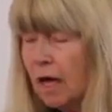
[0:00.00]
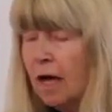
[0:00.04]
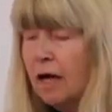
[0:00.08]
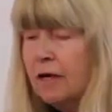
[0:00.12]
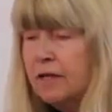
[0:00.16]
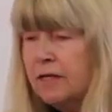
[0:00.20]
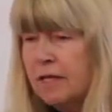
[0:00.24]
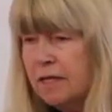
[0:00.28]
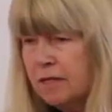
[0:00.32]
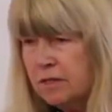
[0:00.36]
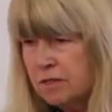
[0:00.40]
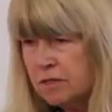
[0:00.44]
Ah,
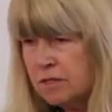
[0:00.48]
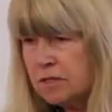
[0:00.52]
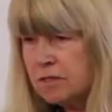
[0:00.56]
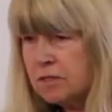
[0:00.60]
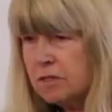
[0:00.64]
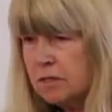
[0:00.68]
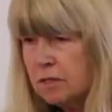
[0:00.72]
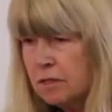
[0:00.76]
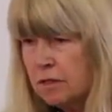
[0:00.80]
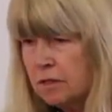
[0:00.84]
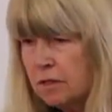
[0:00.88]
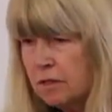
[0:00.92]
yes.
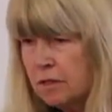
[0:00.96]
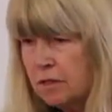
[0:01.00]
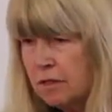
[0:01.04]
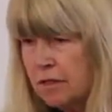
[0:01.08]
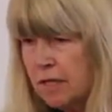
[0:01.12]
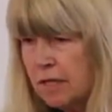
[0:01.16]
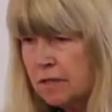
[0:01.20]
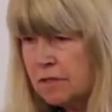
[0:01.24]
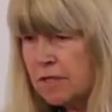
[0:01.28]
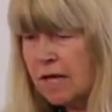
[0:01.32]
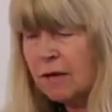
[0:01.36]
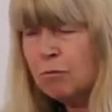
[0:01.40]

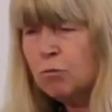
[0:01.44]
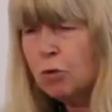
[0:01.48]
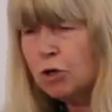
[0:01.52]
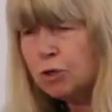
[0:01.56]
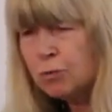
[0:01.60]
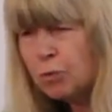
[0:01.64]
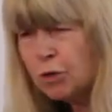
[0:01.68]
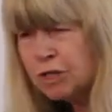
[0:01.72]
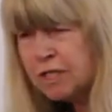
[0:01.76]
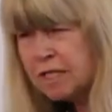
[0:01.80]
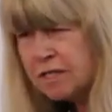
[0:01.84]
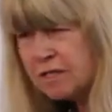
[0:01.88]
Yes, and
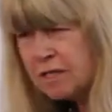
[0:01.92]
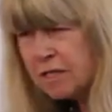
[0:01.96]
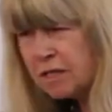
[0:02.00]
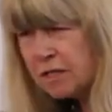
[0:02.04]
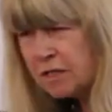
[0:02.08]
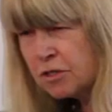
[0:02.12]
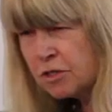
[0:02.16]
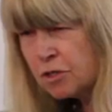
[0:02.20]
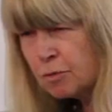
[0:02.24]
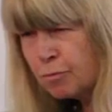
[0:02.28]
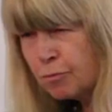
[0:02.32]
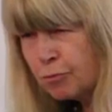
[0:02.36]
what is it?
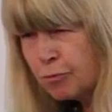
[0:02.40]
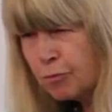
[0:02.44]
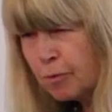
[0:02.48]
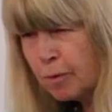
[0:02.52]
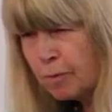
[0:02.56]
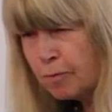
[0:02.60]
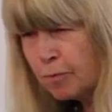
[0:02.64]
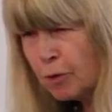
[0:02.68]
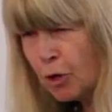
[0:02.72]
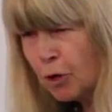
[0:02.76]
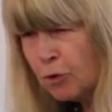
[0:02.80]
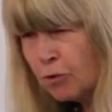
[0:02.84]
It's
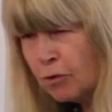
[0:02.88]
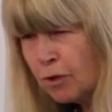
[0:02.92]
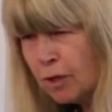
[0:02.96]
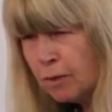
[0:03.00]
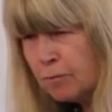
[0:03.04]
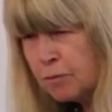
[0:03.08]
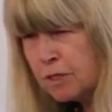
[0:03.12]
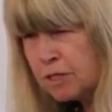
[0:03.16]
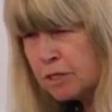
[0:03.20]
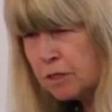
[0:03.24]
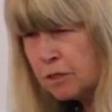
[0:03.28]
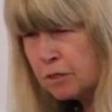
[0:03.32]

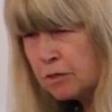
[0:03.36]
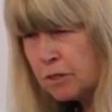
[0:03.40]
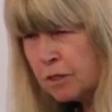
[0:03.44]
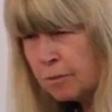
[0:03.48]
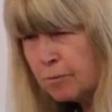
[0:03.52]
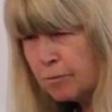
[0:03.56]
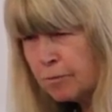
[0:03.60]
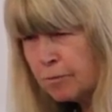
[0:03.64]
program, is it?